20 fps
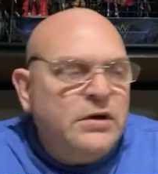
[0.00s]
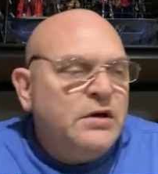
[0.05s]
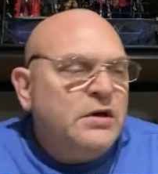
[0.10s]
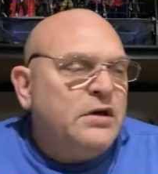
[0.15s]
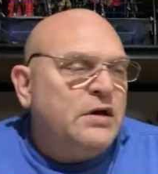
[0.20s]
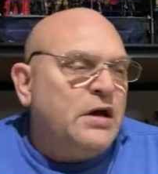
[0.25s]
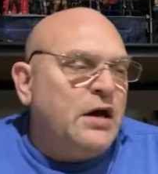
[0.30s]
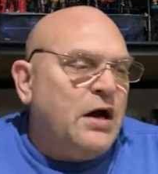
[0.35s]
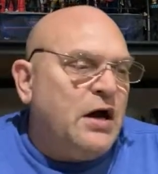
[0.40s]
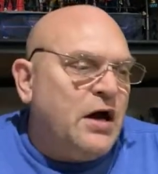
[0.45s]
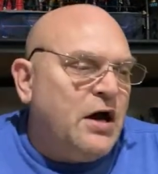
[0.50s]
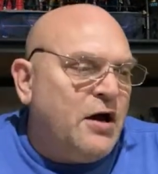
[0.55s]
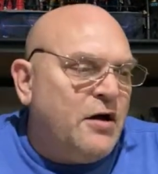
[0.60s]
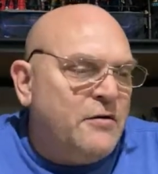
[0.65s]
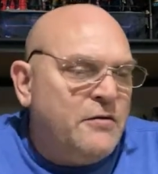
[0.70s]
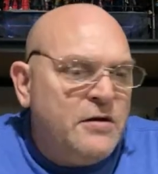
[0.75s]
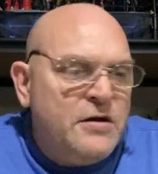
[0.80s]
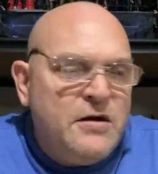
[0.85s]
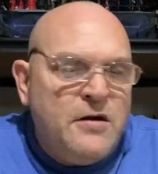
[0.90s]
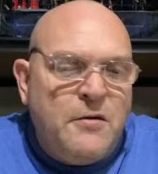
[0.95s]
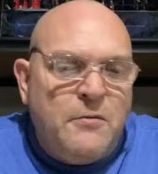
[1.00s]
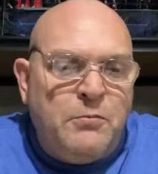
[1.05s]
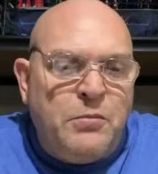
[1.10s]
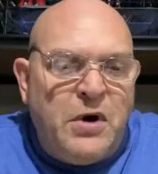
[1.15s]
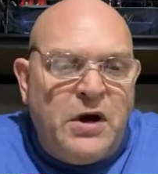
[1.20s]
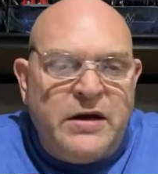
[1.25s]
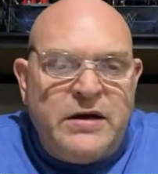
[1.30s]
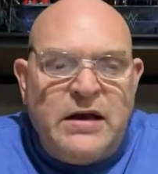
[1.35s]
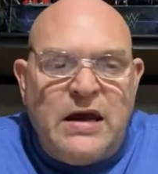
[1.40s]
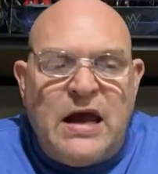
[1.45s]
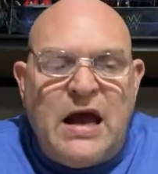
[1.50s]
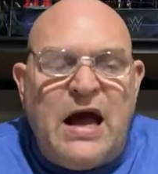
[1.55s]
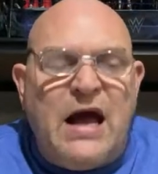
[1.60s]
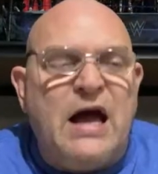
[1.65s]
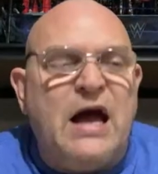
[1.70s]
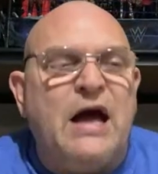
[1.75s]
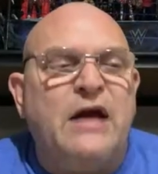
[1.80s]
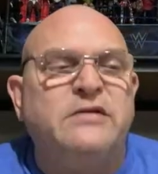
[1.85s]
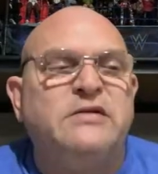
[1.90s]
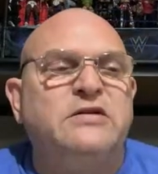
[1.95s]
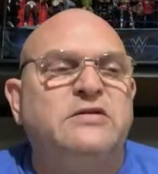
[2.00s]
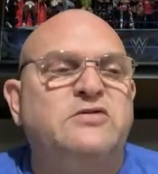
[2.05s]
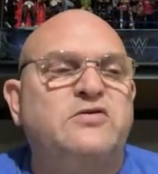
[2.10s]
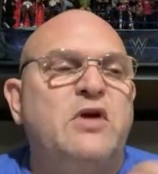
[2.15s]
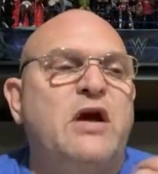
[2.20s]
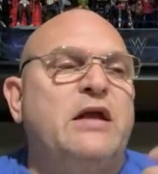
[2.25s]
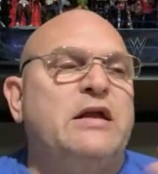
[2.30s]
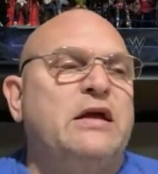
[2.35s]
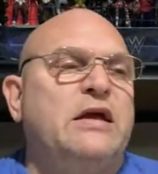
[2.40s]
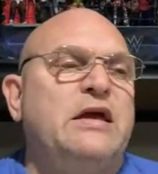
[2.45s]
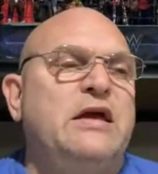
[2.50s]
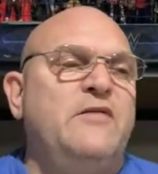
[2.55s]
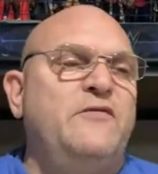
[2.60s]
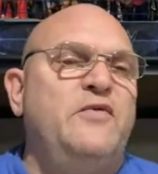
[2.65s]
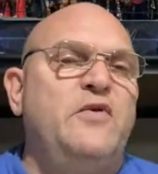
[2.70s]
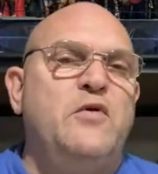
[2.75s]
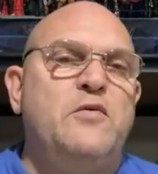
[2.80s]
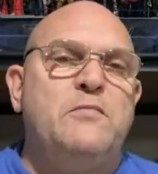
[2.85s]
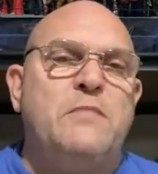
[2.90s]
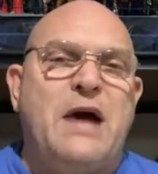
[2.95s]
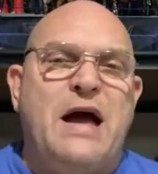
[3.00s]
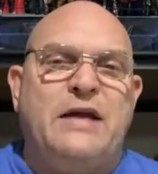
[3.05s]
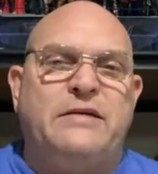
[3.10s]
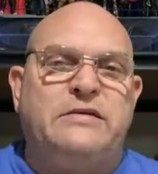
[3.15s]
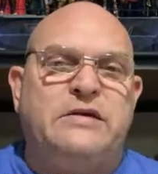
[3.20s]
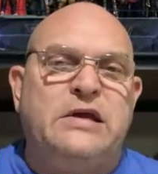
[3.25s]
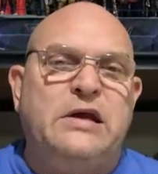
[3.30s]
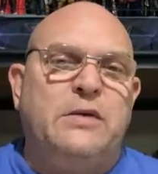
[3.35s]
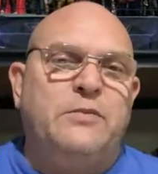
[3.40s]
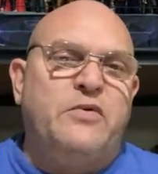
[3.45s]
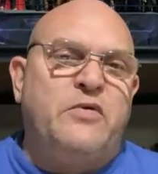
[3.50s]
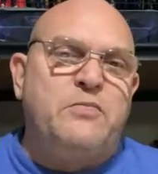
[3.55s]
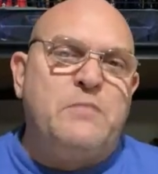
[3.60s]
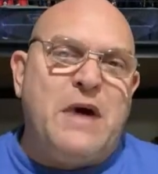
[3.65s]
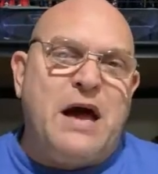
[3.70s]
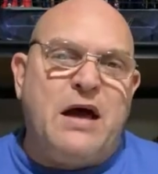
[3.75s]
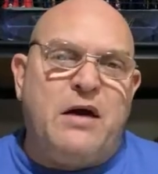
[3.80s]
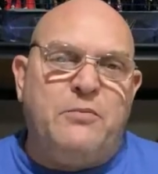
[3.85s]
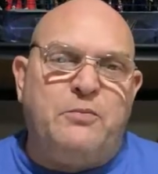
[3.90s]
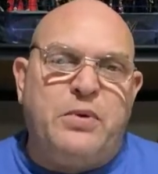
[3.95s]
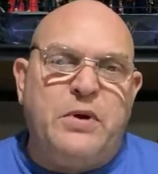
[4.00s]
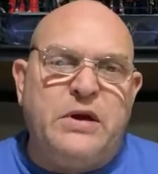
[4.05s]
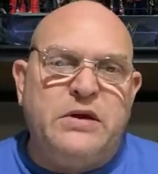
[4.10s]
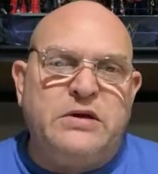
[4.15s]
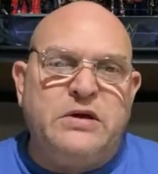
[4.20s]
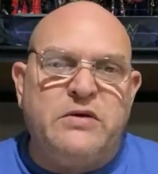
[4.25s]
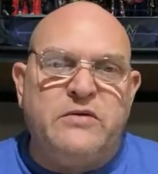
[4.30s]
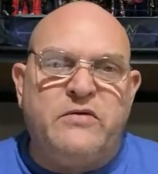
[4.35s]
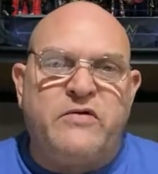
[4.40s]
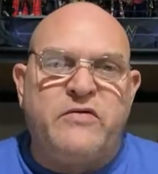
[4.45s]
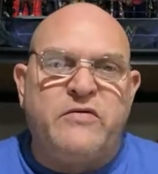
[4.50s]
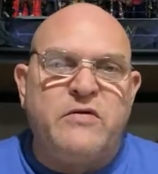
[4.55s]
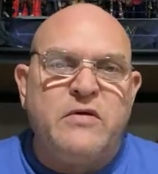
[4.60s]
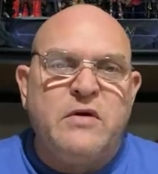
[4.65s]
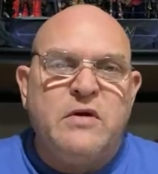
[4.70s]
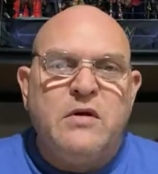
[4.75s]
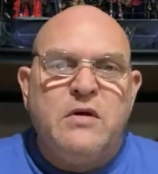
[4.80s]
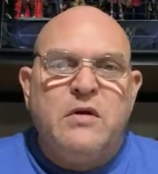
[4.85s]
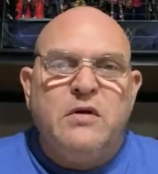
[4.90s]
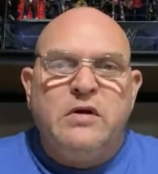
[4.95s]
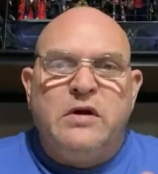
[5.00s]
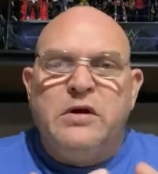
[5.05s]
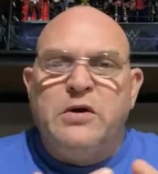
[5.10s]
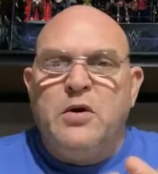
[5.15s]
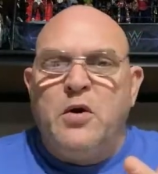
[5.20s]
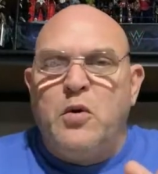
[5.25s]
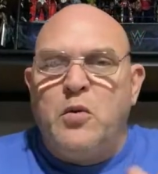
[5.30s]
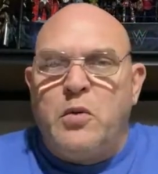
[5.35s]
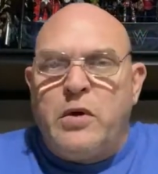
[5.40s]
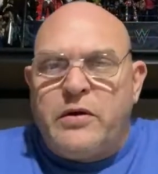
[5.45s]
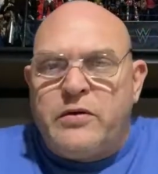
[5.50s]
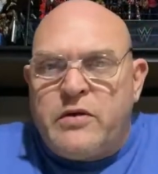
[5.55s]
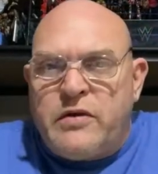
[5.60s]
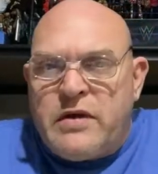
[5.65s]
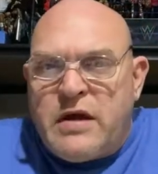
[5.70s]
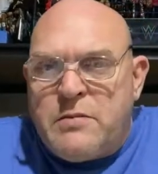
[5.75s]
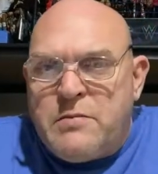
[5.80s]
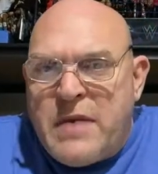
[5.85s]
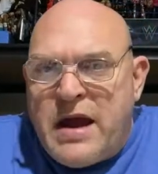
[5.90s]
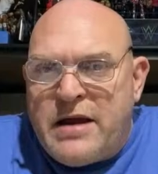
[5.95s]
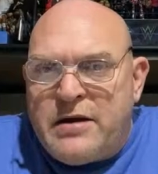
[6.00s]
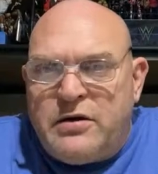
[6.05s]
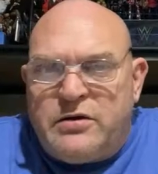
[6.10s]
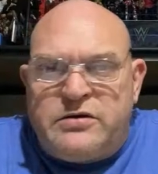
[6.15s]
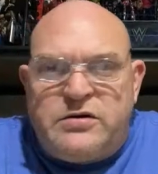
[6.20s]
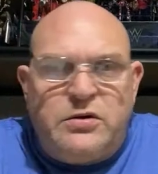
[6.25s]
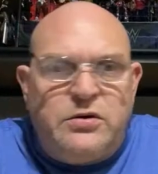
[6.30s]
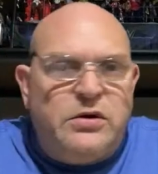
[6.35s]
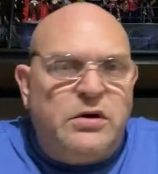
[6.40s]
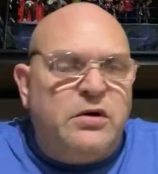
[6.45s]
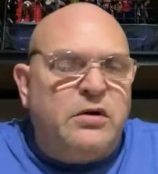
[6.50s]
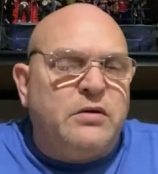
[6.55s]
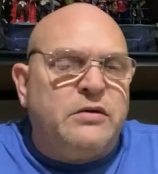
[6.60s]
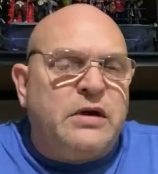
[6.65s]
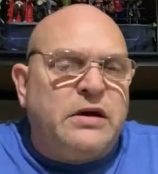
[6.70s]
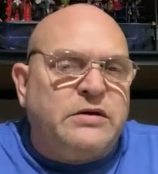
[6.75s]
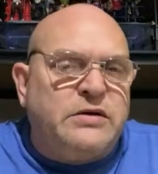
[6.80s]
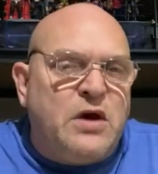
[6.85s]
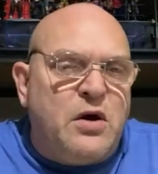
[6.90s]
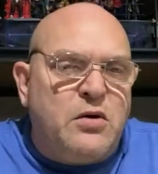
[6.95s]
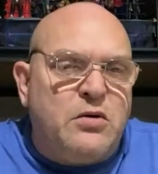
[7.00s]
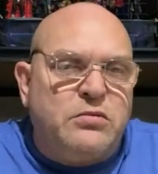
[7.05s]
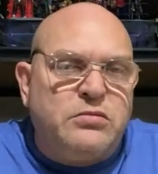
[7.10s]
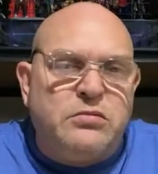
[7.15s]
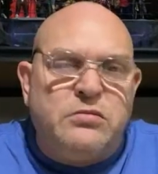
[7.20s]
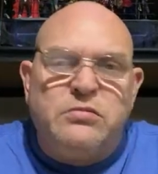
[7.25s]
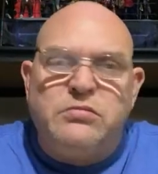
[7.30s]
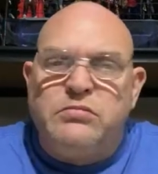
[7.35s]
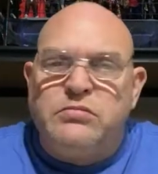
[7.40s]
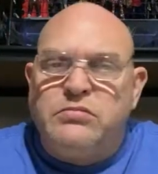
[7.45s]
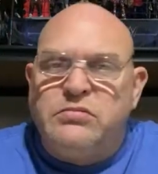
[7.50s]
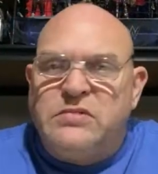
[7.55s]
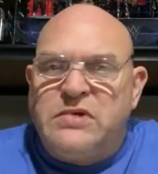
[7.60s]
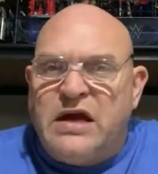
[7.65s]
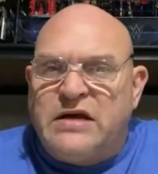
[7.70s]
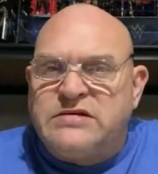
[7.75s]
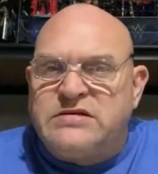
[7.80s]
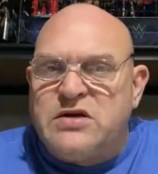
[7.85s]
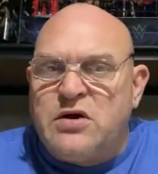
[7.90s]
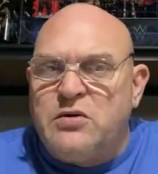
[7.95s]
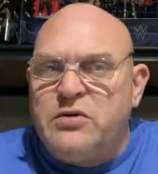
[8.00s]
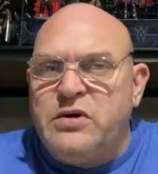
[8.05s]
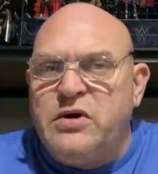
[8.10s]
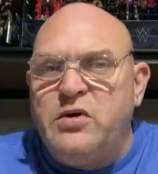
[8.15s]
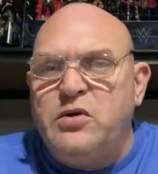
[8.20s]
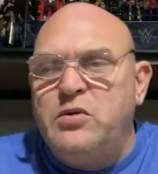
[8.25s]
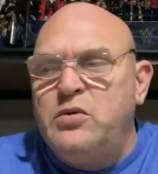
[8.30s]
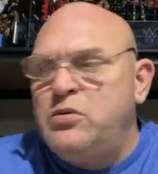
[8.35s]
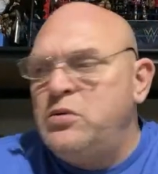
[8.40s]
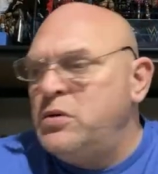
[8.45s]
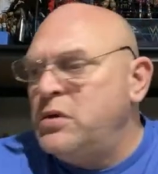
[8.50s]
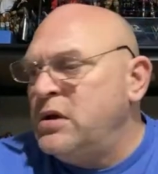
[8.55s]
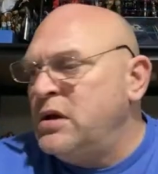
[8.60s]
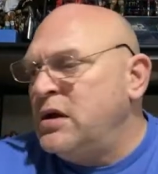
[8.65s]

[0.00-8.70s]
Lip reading: But I just try to give you my tips, my opinions, whether they matter to you or they don't. That's on you.